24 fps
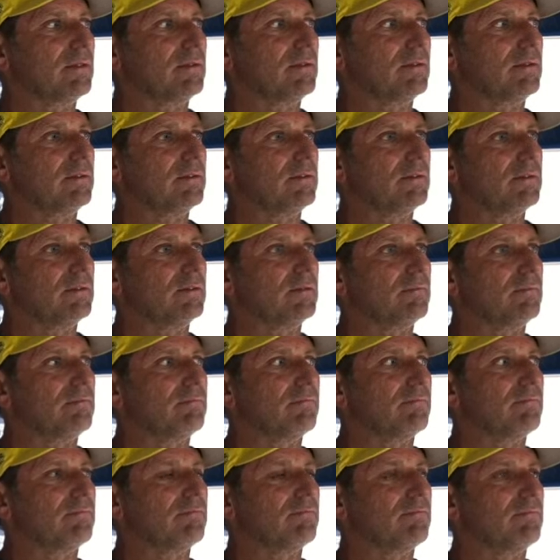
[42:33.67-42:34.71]
We are
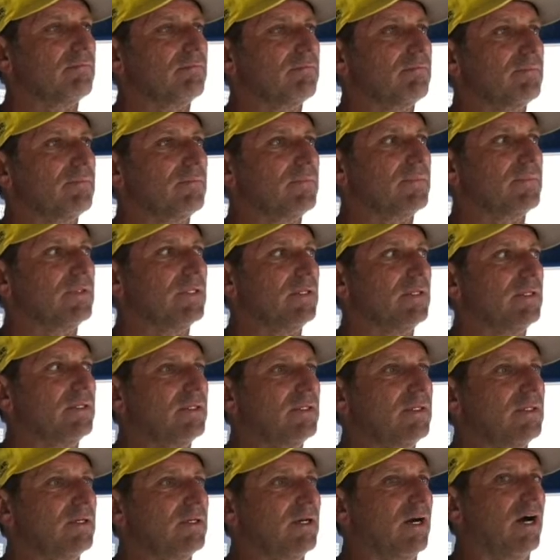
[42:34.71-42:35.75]
caught up on
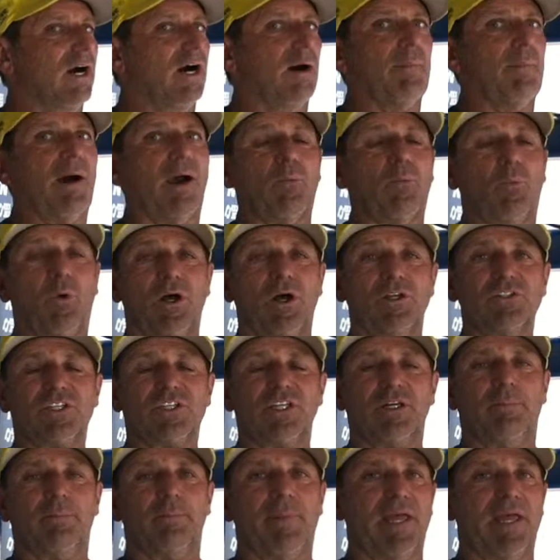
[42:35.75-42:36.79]
questions. I was
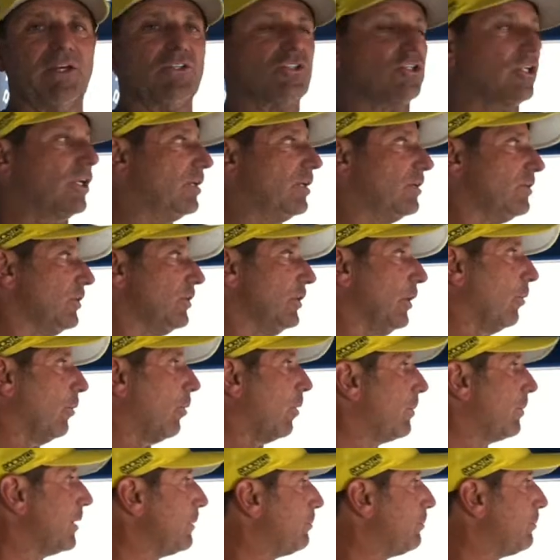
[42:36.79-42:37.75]
going to mention, you know, when